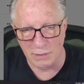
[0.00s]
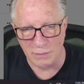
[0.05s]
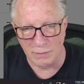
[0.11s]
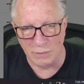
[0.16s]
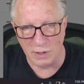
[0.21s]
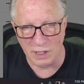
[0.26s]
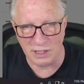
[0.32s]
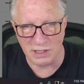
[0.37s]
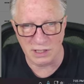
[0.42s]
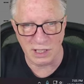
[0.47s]

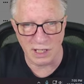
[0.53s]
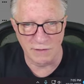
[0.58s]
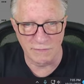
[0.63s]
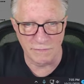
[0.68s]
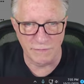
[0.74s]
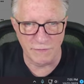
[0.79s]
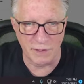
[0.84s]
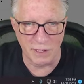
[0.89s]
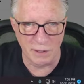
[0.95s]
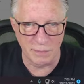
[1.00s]
Let's
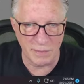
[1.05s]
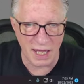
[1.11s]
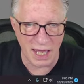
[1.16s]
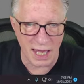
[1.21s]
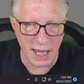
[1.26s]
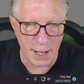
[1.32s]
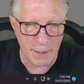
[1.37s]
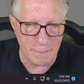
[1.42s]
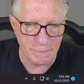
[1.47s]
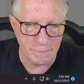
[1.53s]
confirm
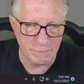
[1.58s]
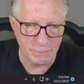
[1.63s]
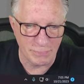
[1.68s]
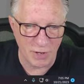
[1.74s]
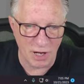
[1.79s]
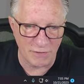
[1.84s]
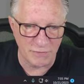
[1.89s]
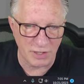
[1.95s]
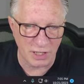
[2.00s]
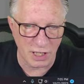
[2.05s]
that.
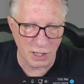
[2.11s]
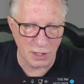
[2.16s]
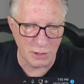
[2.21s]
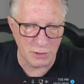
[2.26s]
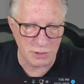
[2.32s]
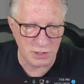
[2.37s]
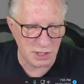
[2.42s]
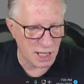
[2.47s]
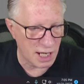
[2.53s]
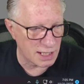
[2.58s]
Off it
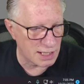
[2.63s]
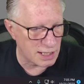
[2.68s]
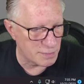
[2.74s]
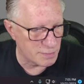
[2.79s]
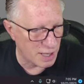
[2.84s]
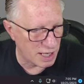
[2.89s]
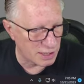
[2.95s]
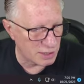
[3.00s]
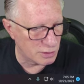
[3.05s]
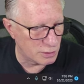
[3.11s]
goes. I need
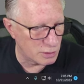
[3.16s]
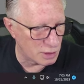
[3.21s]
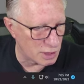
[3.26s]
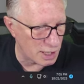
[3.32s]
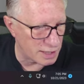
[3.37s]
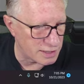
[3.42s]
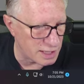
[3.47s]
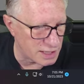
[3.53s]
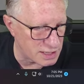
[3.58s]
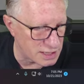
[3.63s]
my Google
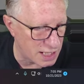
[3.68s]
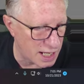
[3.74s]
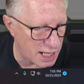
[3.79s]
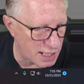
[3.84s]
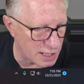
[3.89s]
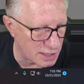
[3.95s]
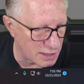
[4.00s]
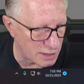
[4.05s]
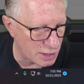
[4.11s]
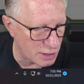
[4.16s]

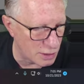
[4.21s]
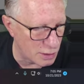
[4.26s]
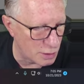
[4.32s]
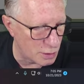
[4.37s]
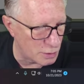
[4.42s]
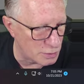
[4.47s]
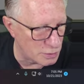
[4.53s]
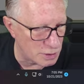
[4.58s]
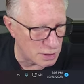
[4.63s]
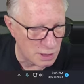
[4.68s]
Authenticator
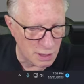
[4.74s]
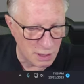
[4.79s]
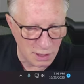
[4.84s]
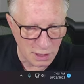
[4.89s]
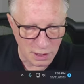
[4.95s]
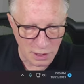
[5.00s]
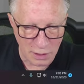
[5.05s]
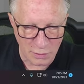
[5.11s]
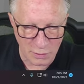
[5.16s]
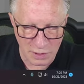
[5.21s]
code,
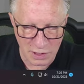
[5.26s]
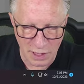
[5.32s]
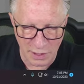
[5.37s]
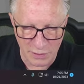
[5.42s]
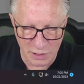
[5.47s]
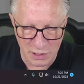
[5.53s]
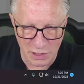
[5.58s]
which I was